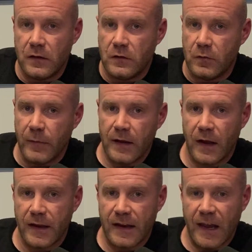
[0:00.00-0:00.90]
you may
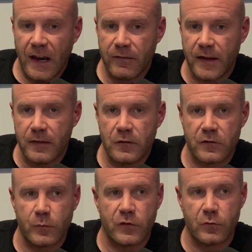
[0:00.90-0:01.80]
not get out of that
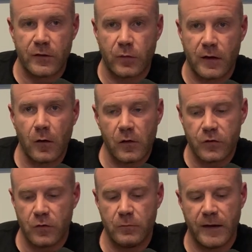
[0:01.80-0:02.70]
just with strength training only.
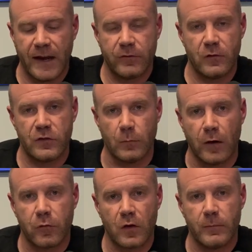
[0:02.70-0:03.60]
So you may have to do some
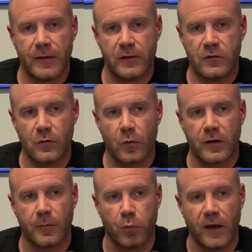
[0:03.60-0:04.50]
overload methods in order
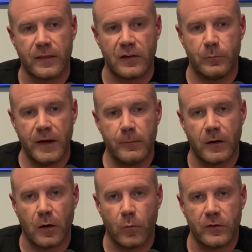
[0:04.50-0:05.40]
to break that speed
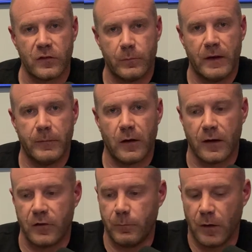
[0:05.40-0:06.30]
barrier once the speed barrier
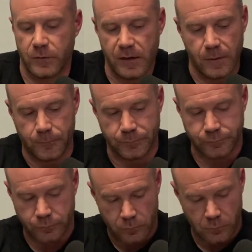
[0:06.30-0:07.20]
gets built in.
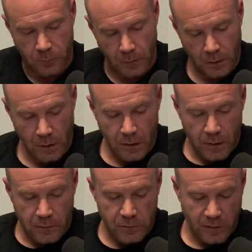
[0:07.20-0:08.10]

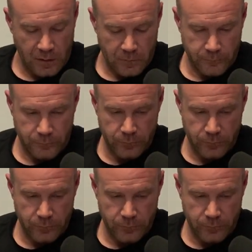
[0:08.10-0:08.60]
So